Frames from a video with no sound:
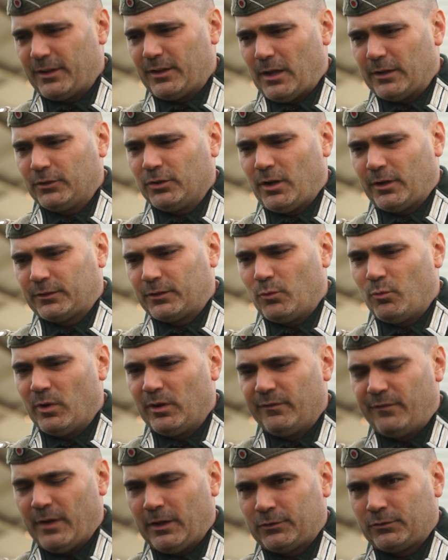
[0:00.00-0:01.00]
I talked to
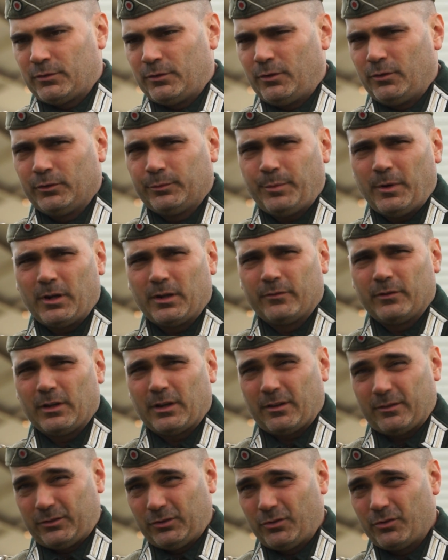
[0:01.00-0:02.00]
one veteran who was part of
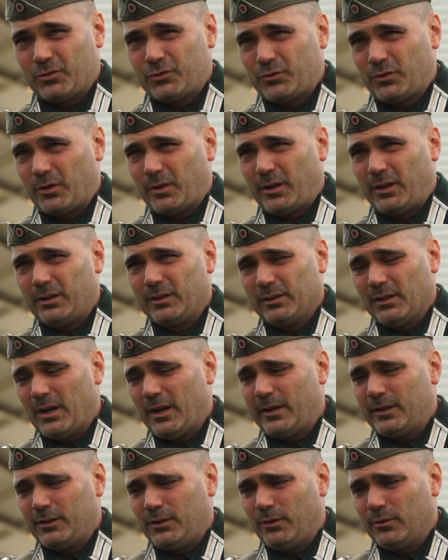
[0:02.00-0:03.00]
like a tertiary
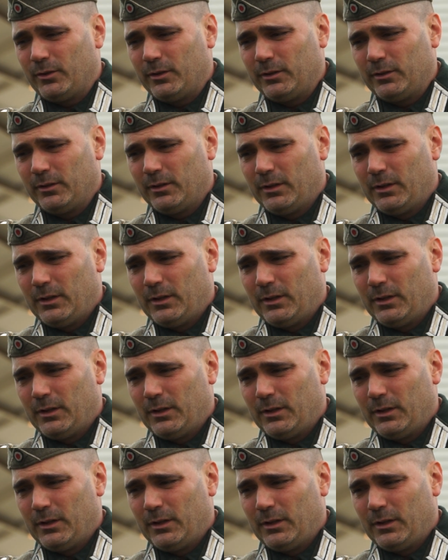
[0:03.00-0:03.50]
line unit,